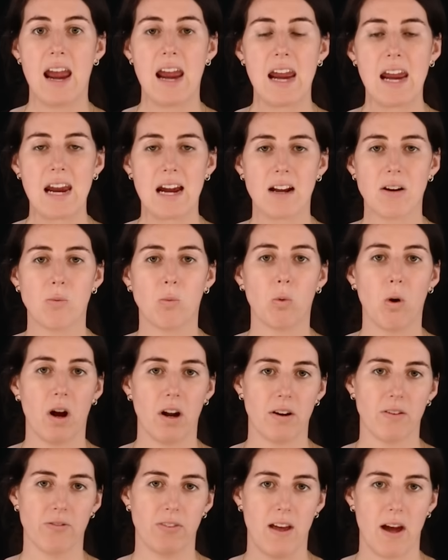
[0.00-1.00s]
And
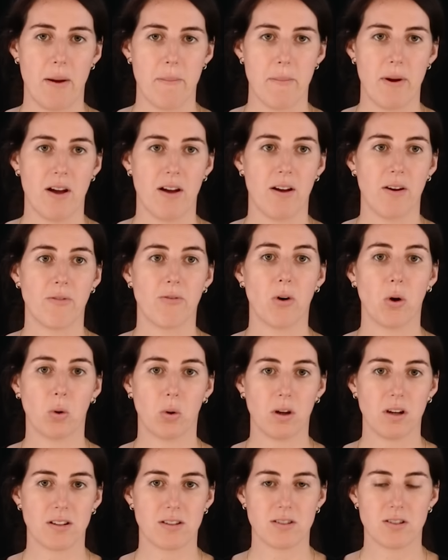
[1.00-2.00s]
one of them
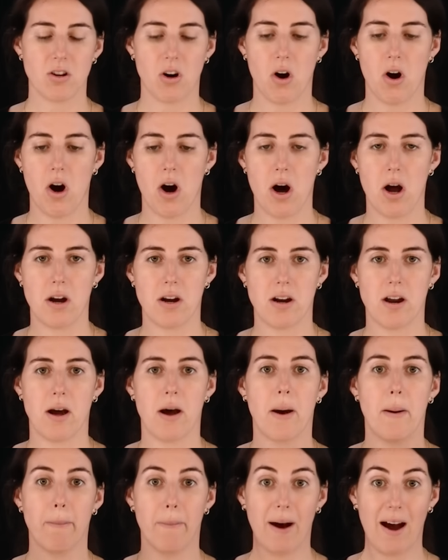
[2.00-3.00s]
focused on
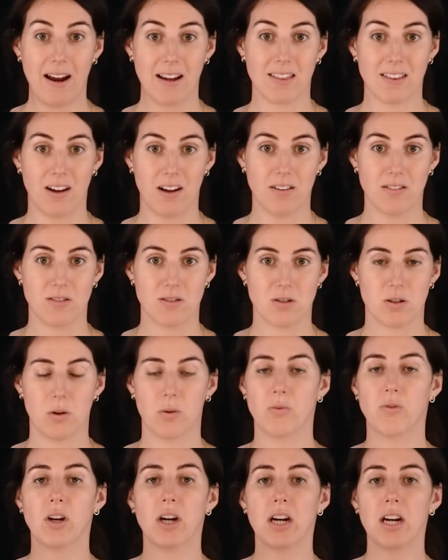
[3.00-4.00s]
Python.
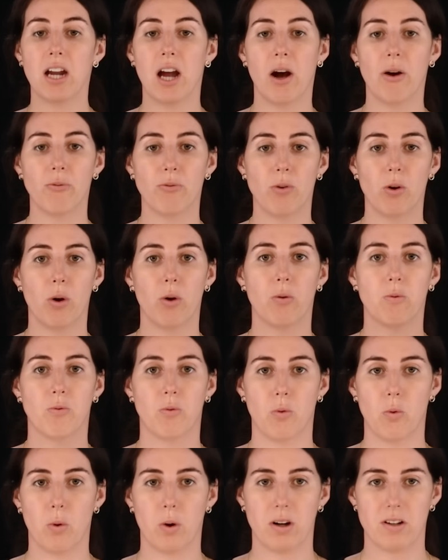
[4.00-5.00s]
So very helpful
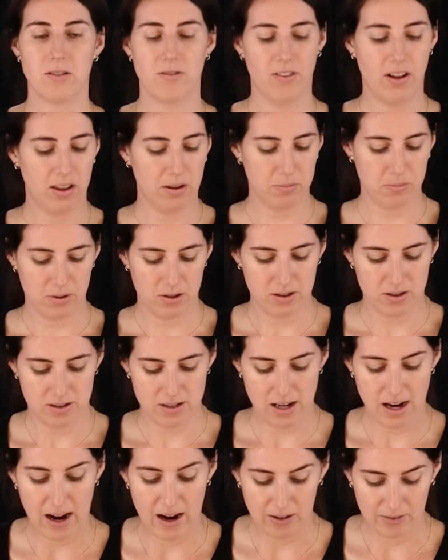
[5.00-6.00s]
for
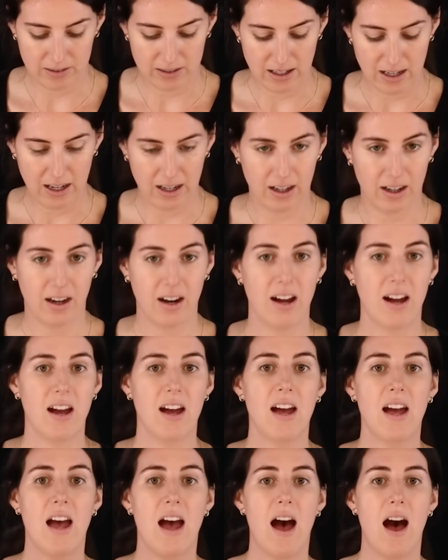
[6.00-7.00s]
developers out there
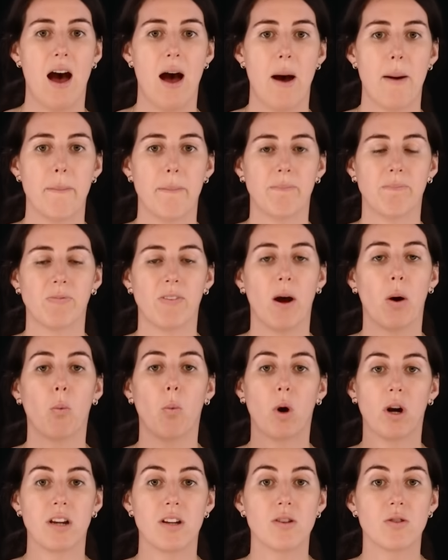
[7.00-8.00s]
um, that
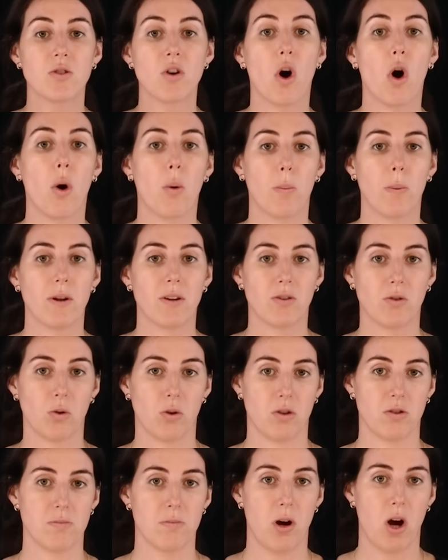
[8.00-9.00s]
want to use open
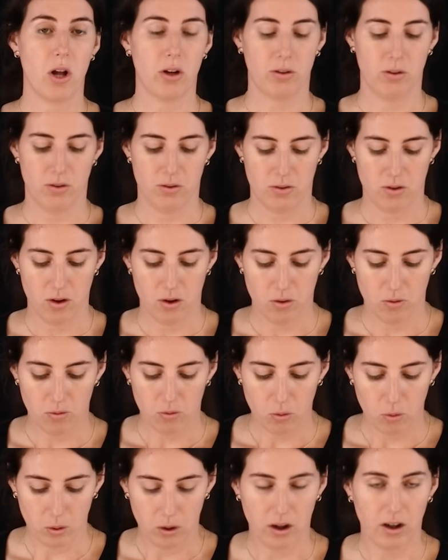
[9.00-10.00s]
source models
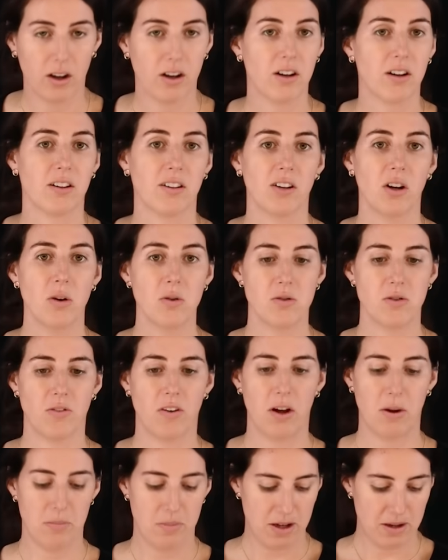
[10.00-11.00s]
for code
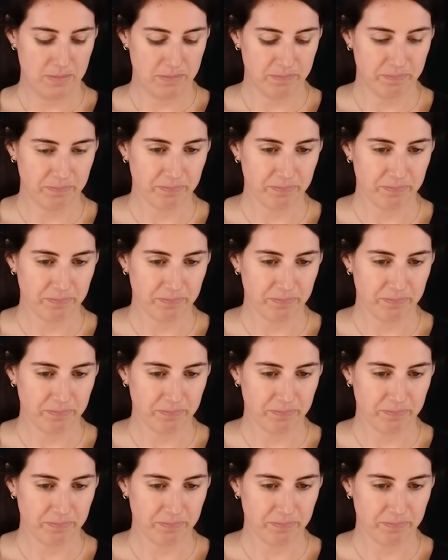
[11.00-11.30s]
development.